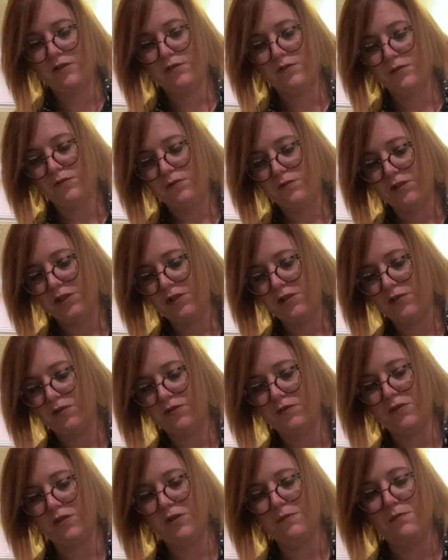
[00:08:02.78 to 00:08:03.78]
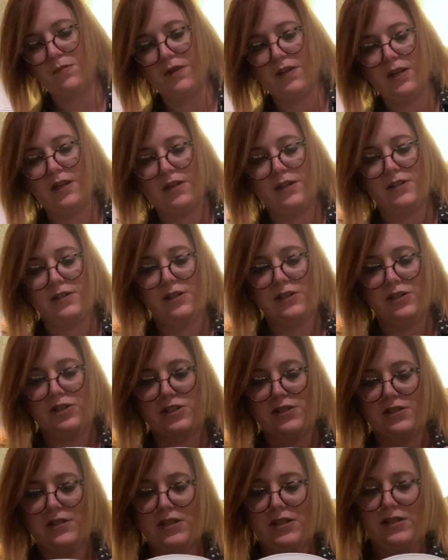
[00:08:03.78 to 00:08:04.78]
Gooey, gooey banana
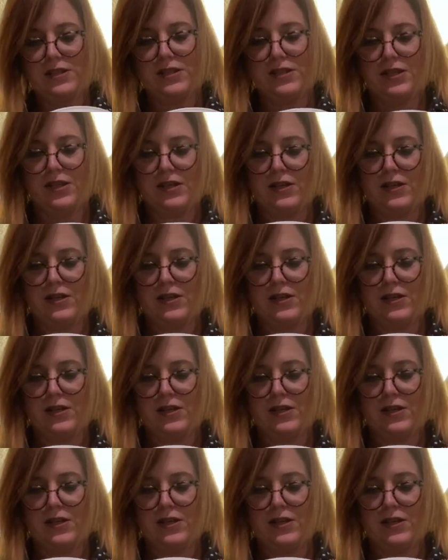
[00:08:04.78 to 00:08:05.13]
deliciousness.